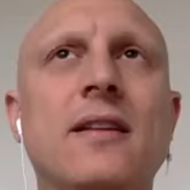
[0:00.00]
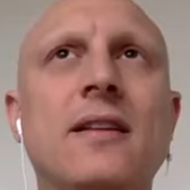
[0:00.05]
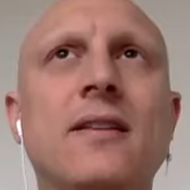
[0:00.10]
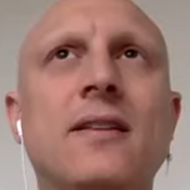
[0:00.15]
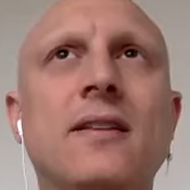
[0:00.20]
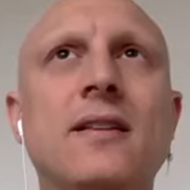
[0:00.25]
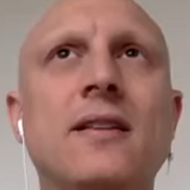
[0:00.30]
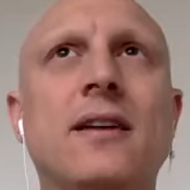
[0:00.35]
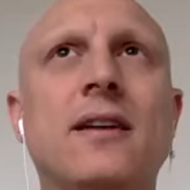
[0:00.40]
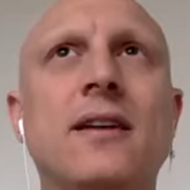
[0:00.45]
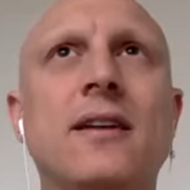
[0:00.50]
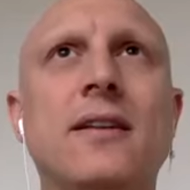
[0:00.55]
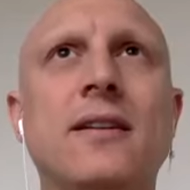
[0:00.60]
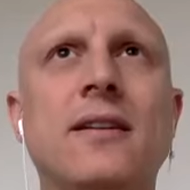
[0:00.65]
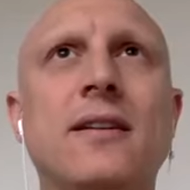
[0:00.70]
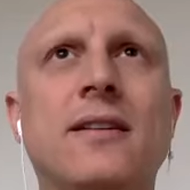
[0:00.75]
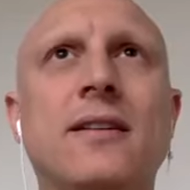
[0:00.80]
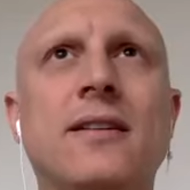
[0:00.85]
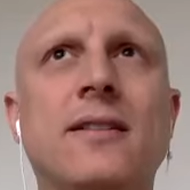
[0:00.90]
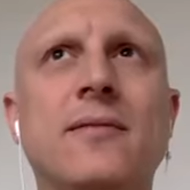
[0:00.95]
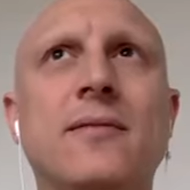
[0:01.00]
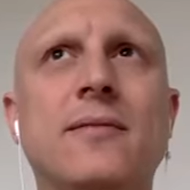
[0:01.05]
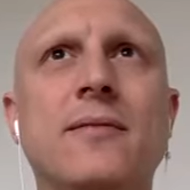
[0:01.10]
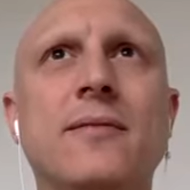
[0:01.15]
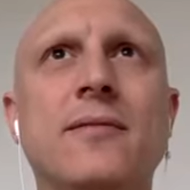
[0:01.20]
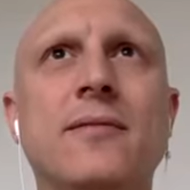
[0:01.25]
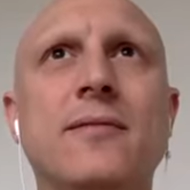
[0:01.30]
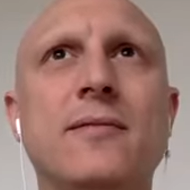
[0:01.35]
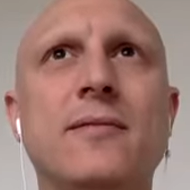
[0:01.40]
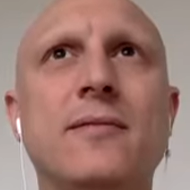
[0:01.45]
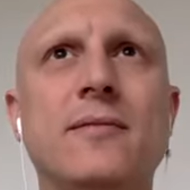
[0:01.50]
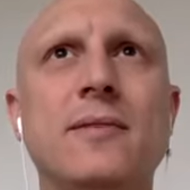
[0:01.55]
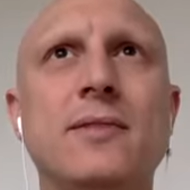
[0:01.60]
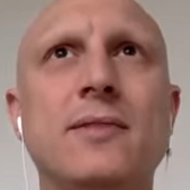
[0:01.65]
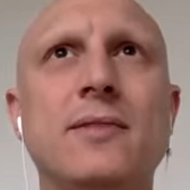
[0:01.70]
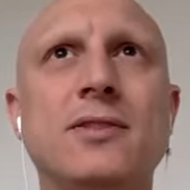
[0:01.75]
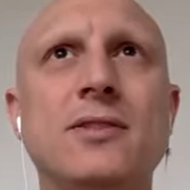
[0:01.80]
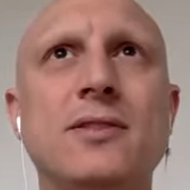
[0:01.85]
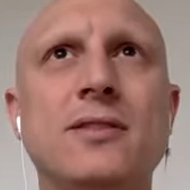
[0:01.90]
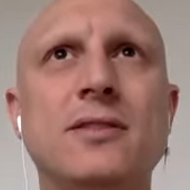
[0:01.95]
thing, I think we
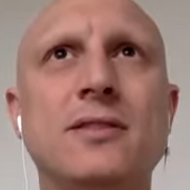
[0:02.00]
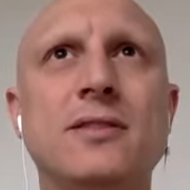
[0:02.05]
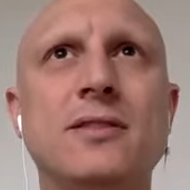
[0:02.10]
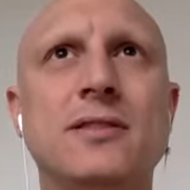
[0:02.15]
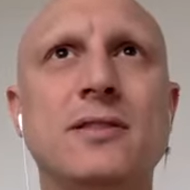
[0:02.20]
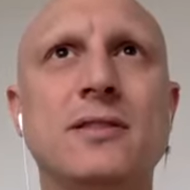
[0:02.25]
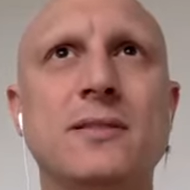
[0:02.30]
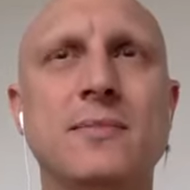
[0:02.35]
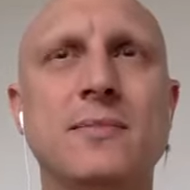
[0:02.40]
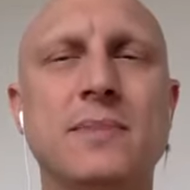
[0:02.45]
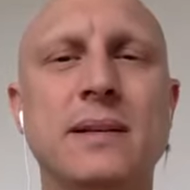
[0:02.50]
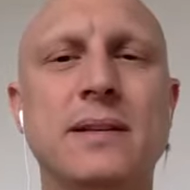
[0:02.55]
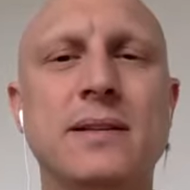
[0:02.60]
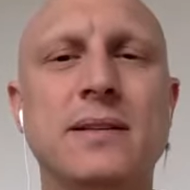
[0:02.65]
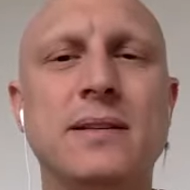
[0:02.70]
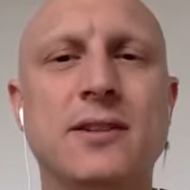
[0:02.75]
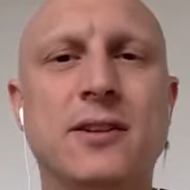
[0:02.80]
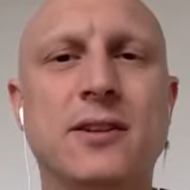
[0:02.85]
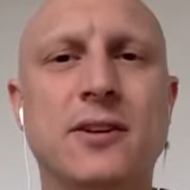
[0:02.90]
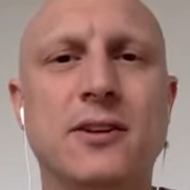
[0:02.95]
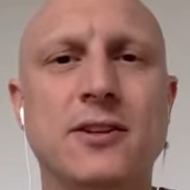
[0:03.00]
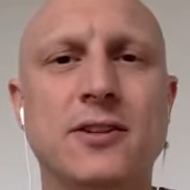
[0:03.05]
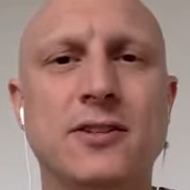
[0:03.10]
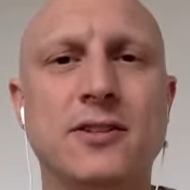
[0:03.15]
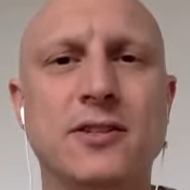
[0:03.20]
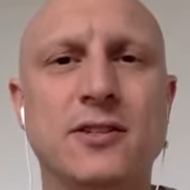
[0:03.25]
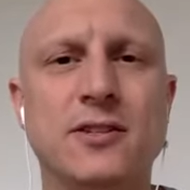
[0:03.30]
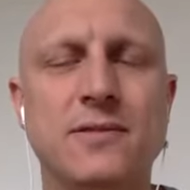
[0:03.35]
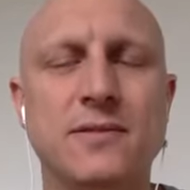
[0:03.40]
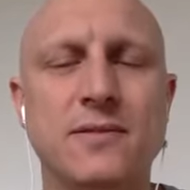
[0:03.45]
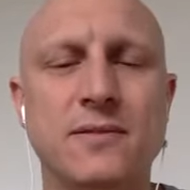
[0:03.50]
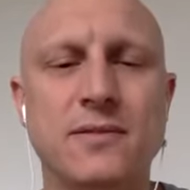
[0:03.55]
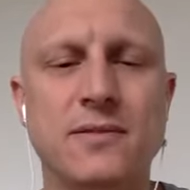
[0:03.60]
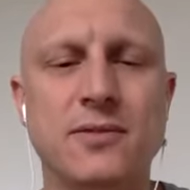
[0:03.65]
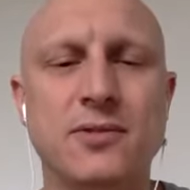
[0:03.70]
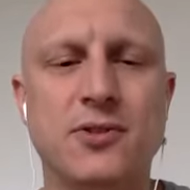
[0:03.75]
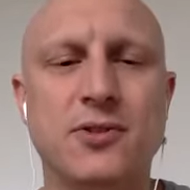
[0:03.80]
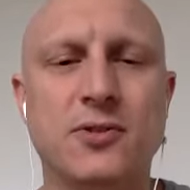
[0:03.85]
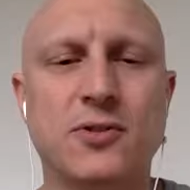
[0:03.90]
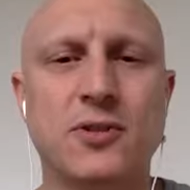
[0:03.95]
shouldn't be discouraged
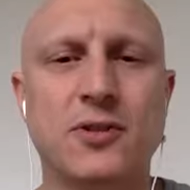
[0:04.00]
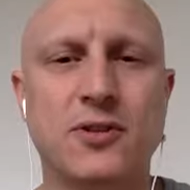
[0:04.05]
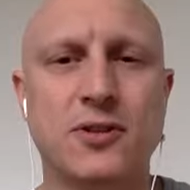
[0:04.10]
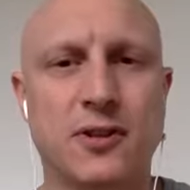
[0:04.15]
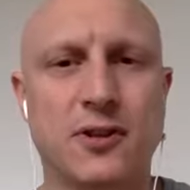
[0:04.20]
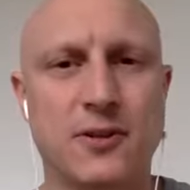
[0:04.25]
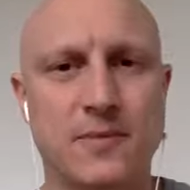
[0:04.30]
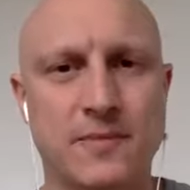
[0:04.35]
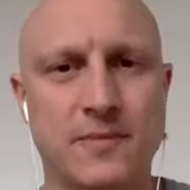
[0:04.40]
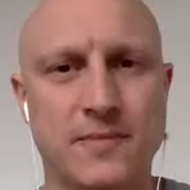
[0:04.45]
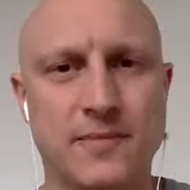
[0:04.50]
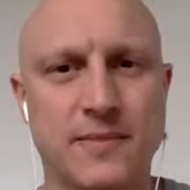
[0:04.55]
short term.